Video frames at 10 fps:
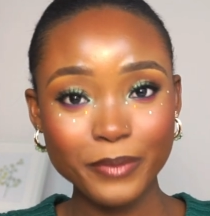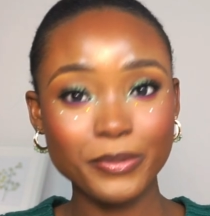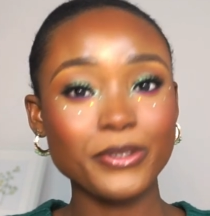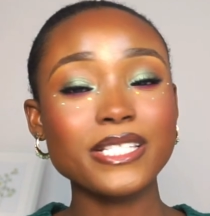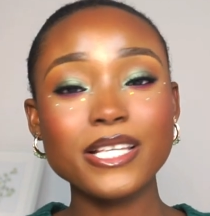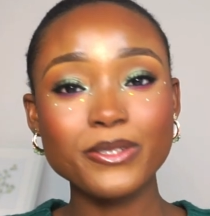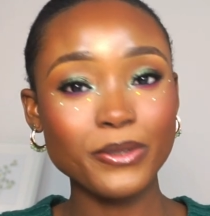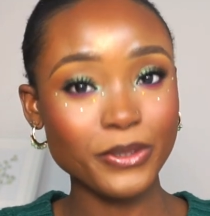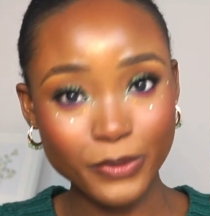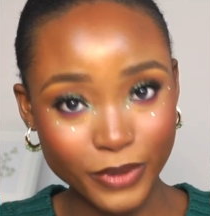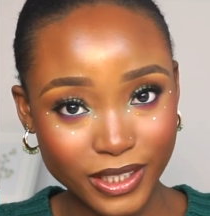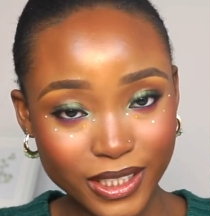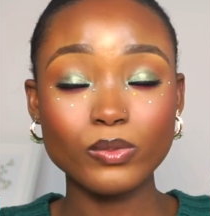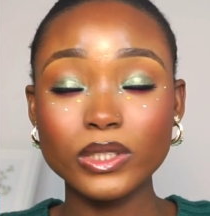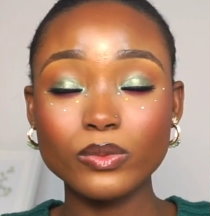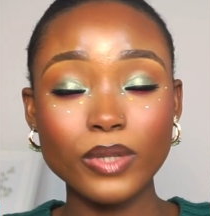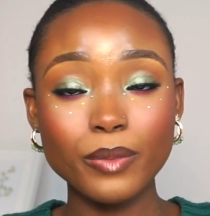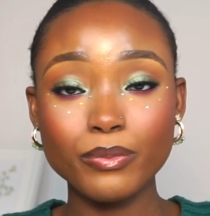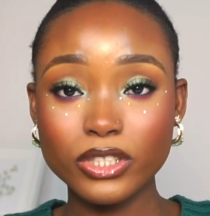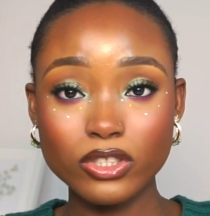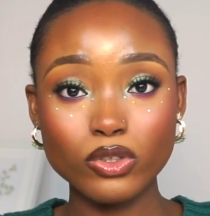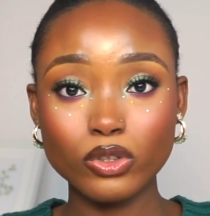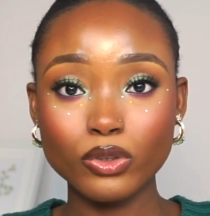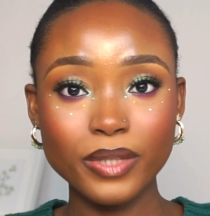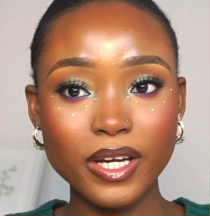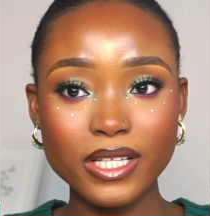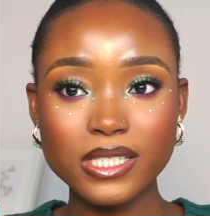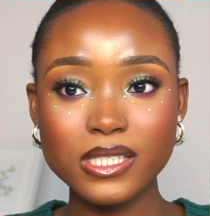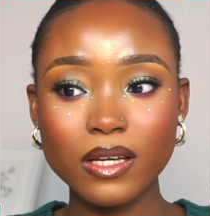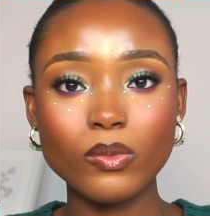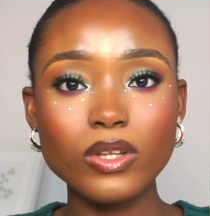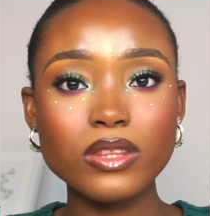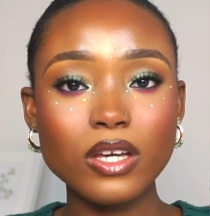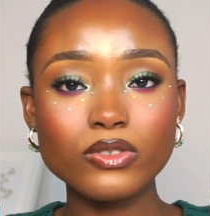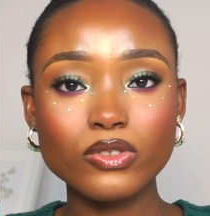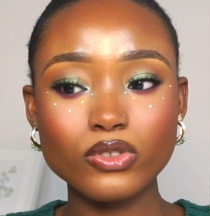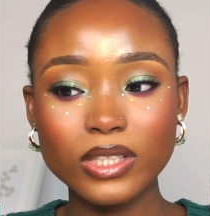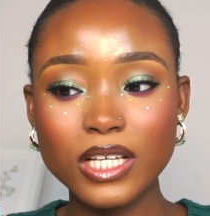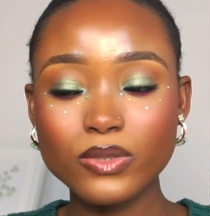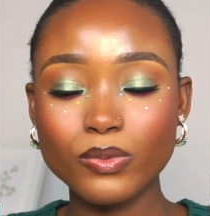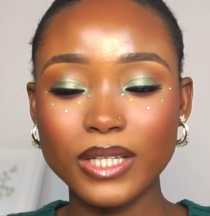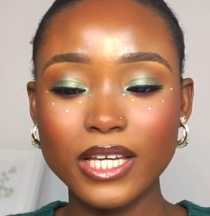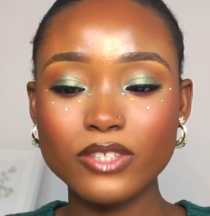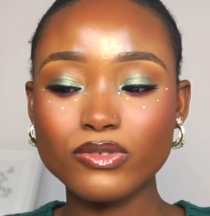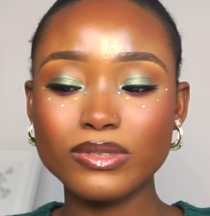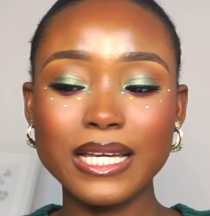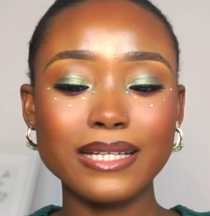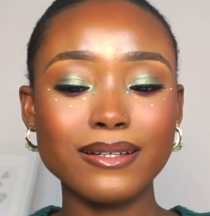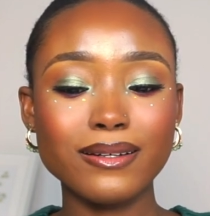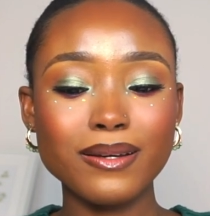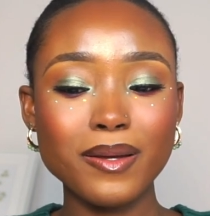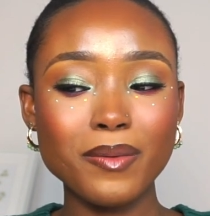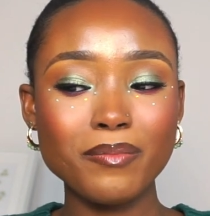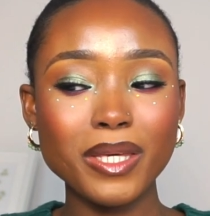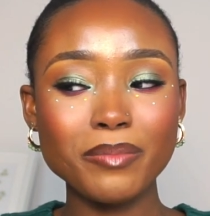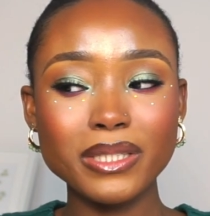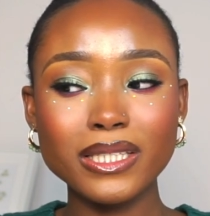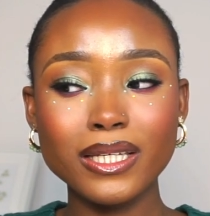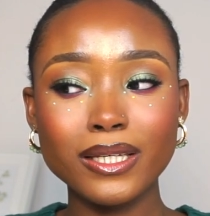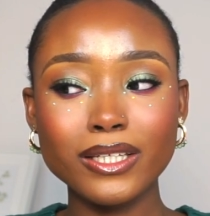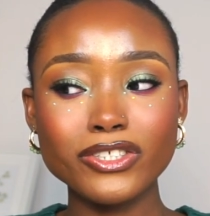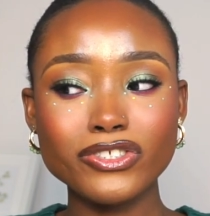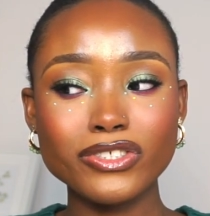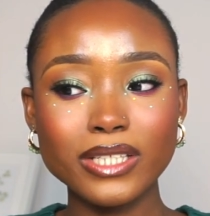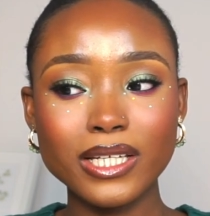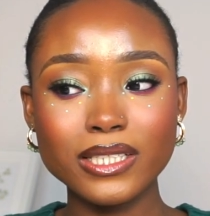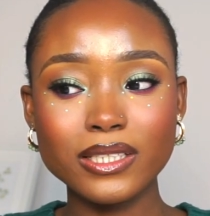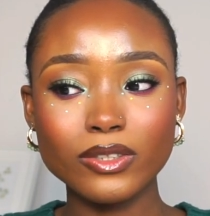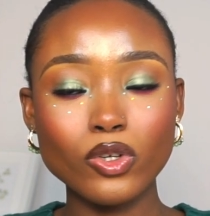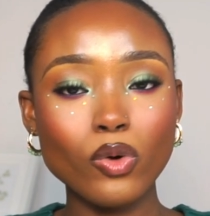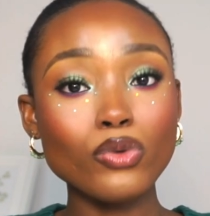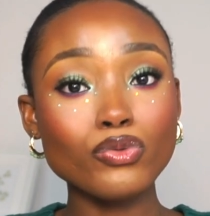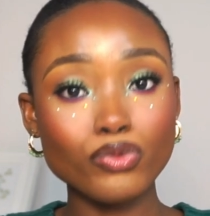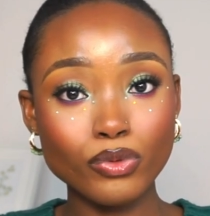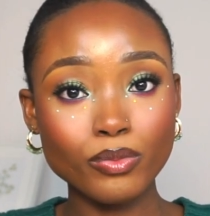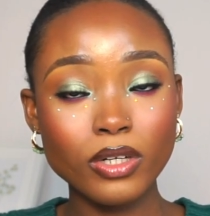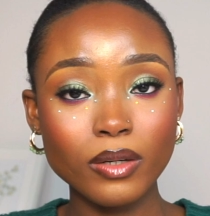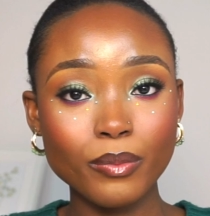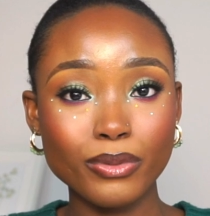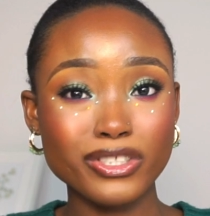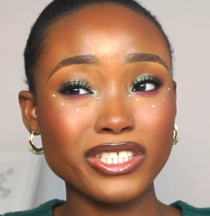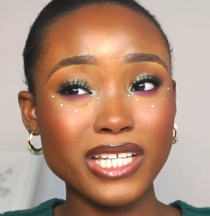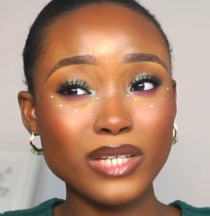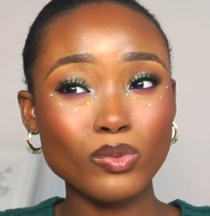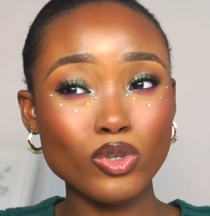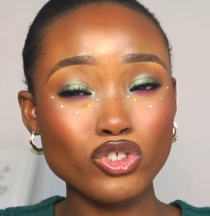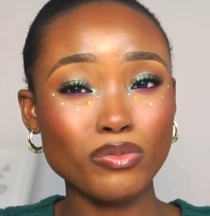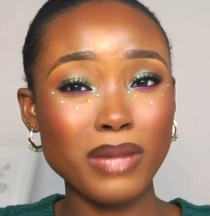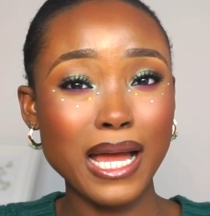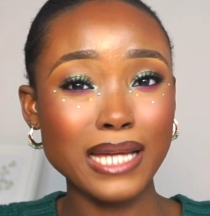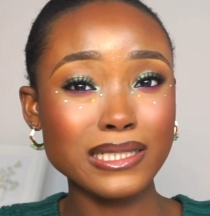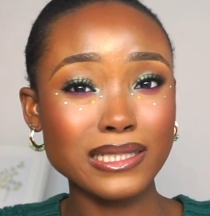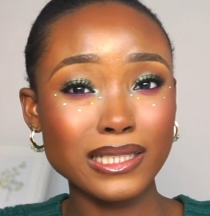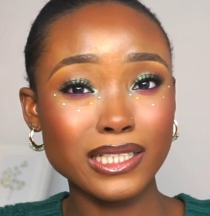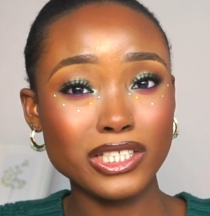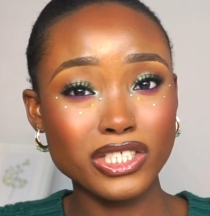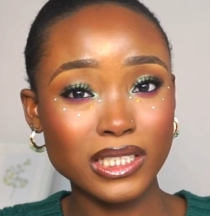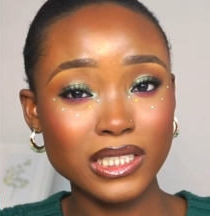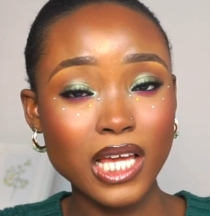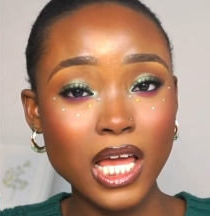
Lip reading: Because that's not gonna work. With the way British Columbia is, $1,000 will get you like maybe shared your own room, but shared washroom and kitchen.